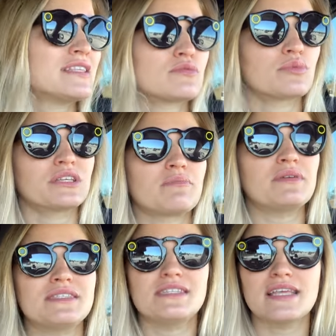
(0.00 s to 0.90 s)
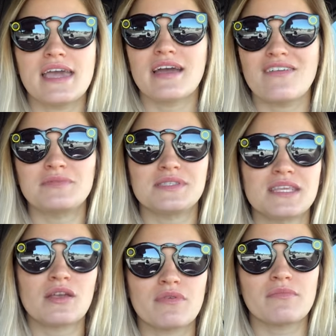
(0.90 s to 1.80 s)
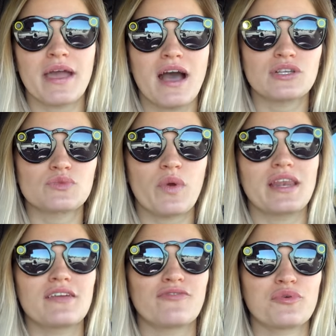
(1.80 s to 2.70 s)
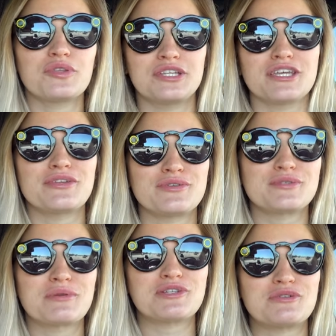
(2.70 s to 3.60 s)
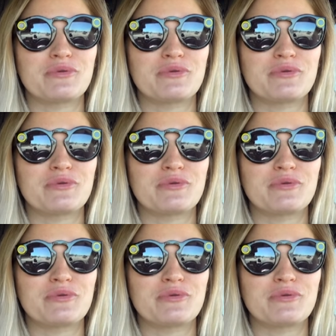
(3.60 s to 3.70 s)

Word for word: It's a really busy day. I've been sitting around my house waiting for the Nintendo Switch